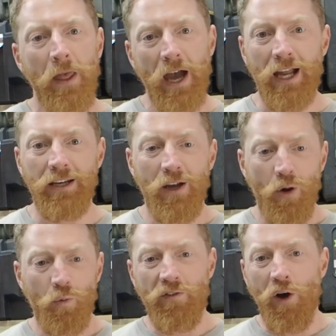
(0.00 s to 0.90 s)
And
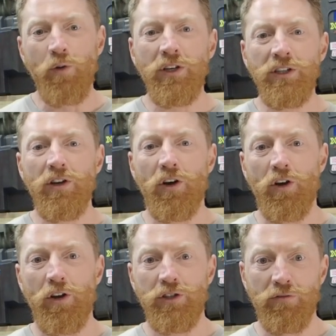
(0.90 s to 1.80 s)
with honing
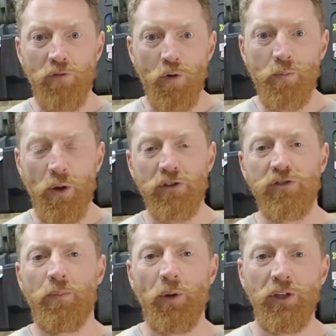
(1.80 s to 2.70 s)
your own
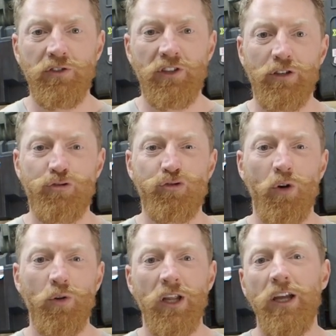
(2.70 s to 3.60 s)
personal buoyancy
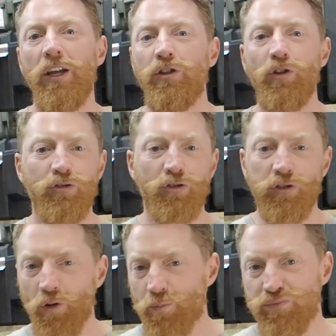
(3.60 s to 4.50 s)
control, you'll just
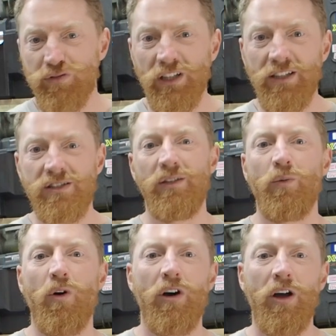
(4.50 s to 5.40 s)
look brilliant in the
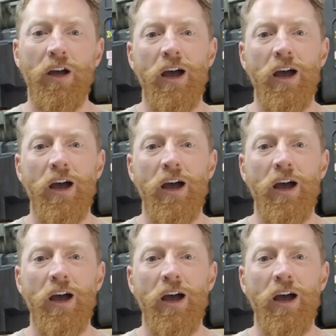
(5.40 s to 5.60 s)
water.